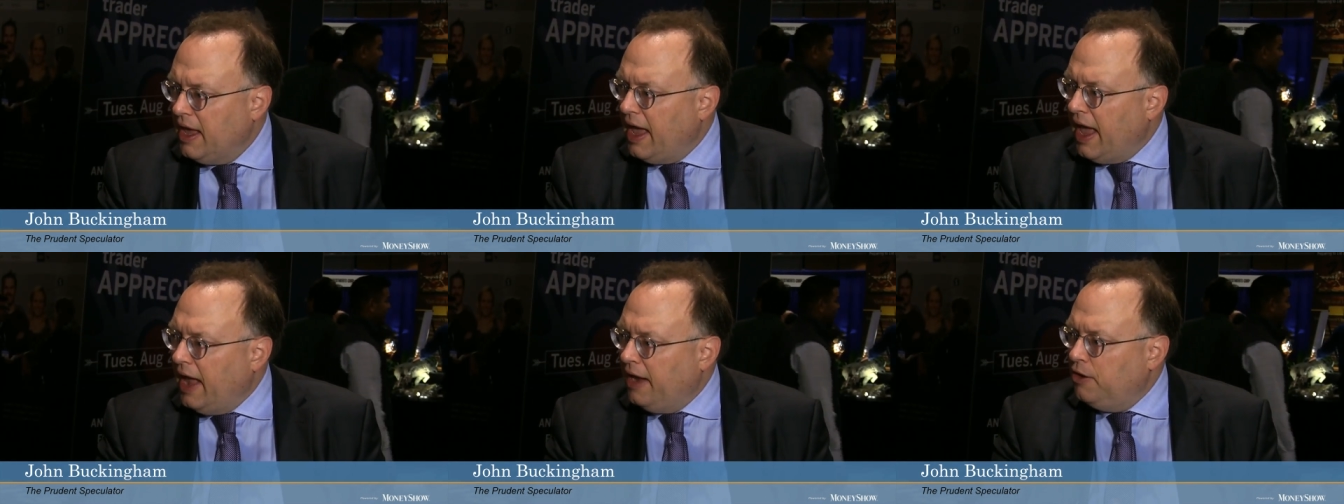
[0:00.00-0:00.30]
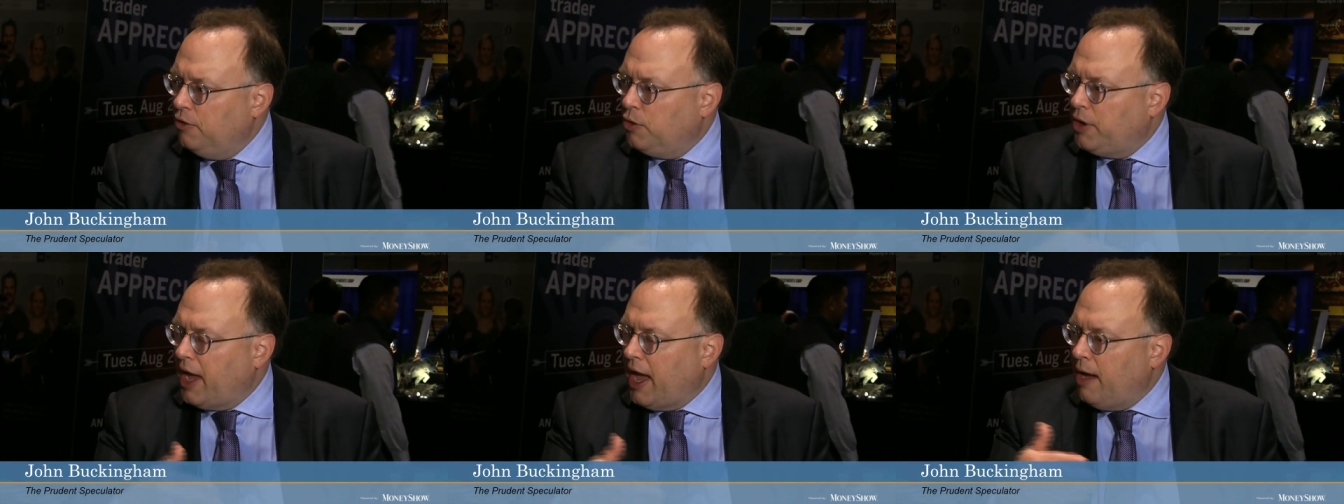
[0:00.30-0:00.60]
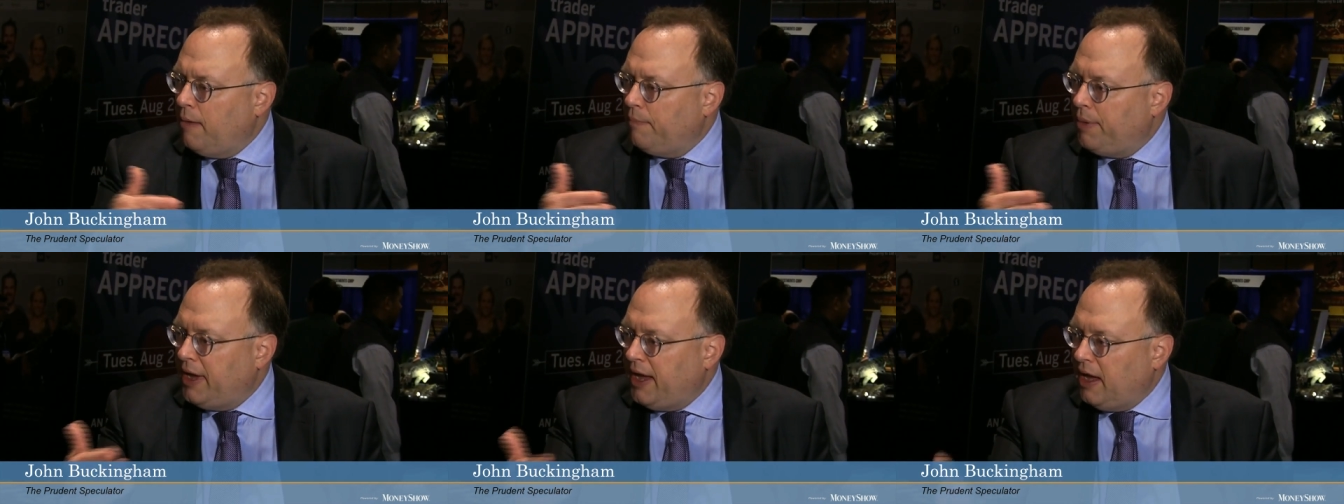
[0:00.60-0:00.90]
and you
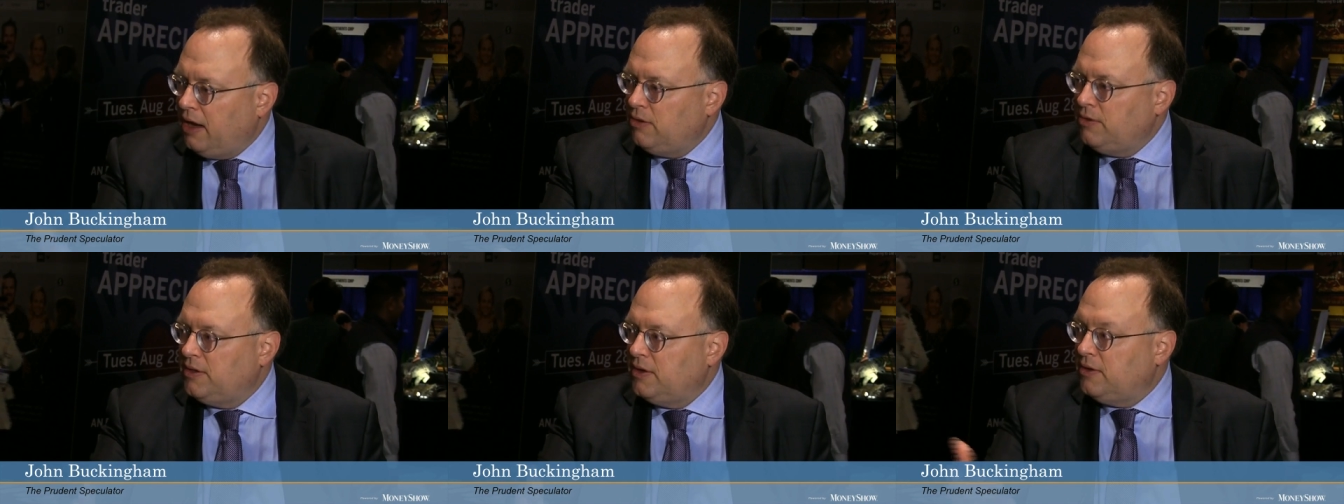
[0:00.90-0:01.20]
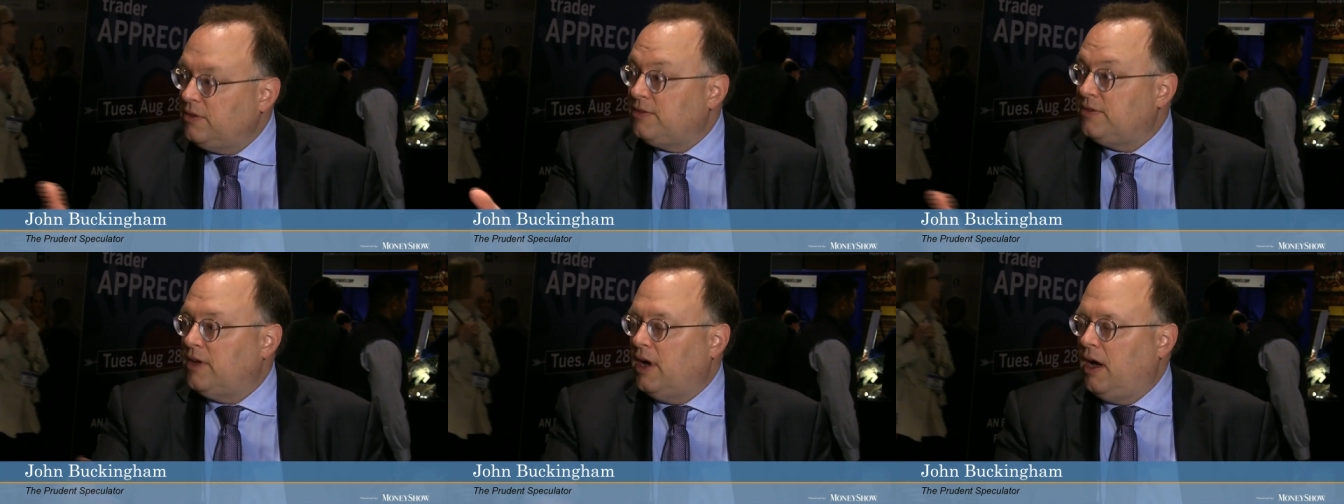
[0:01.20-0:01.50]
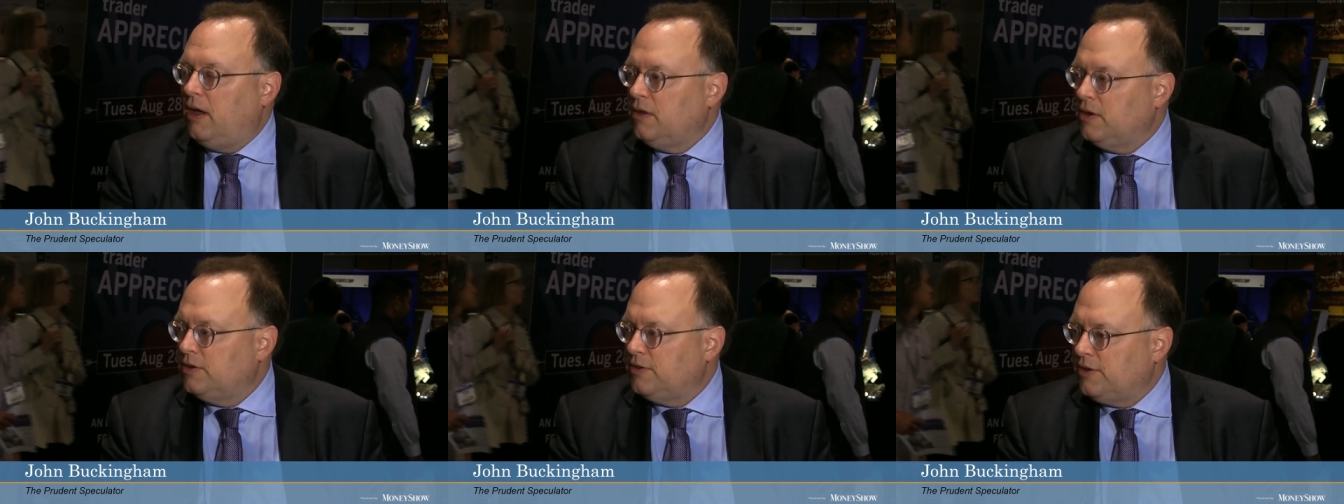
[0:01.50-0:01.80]
compound those
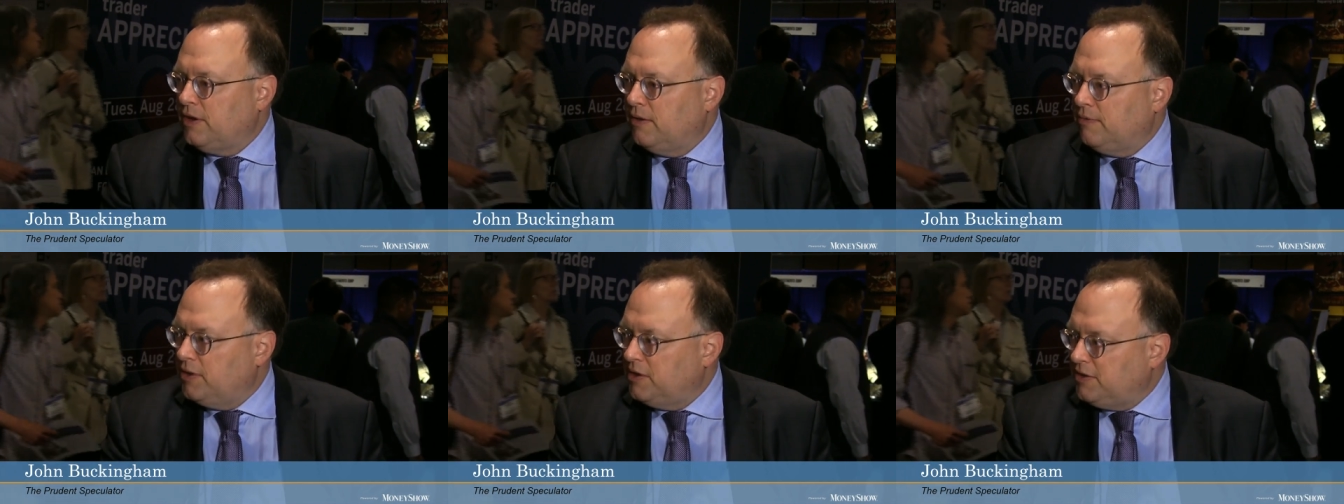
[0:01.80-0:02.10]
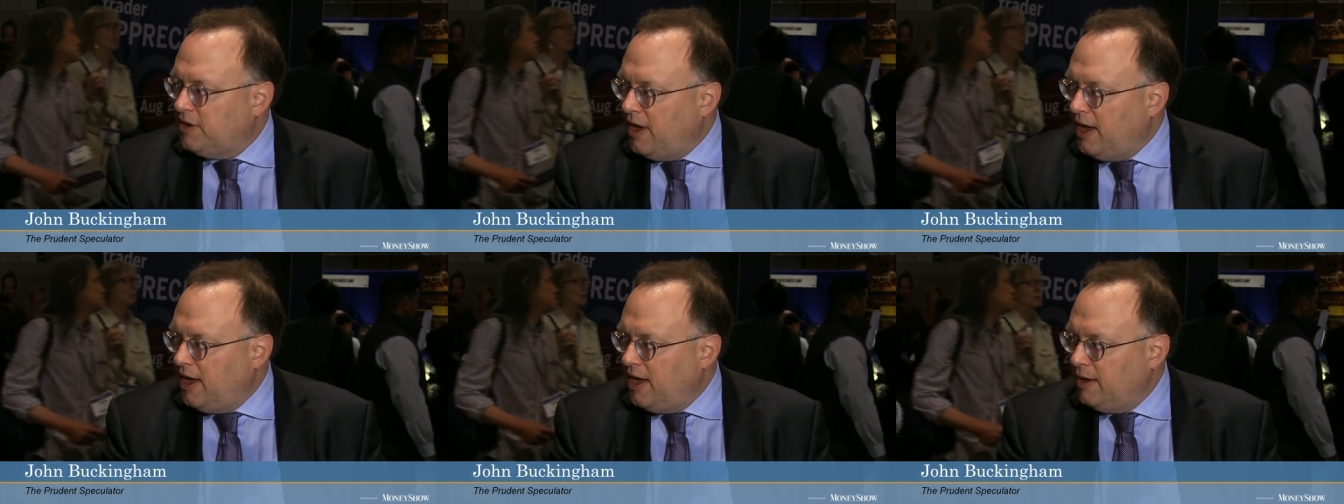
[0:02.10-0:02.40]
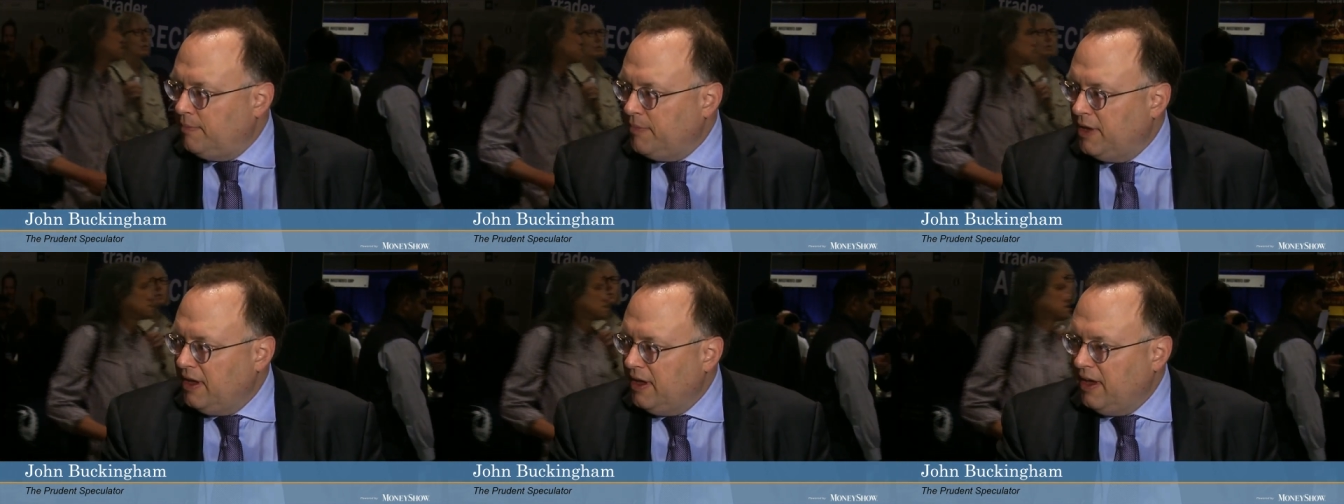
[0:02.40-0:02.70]
dollars over
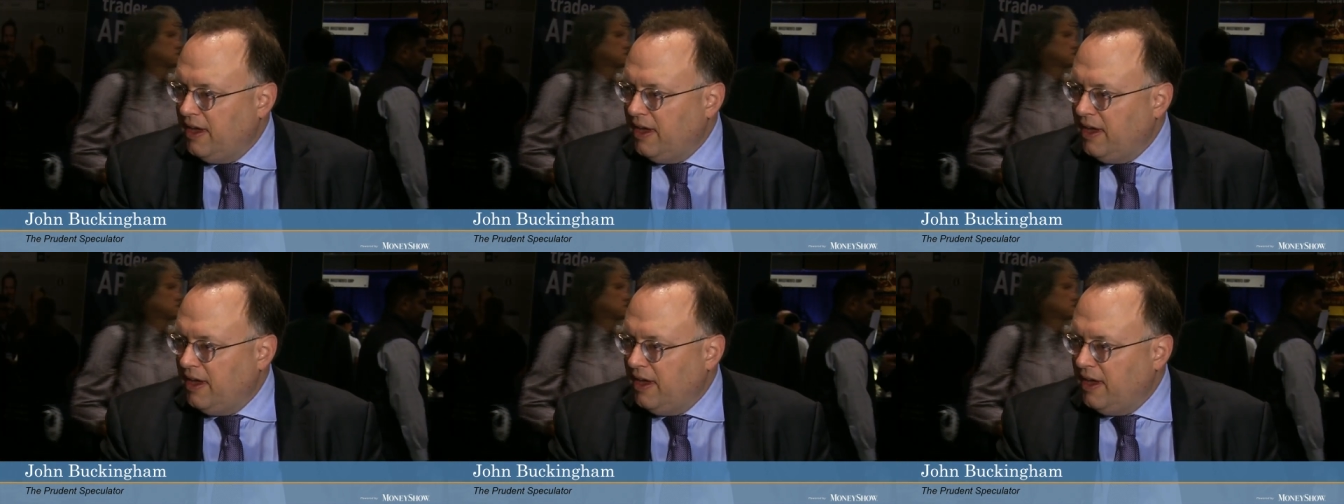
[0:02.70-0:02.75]
time,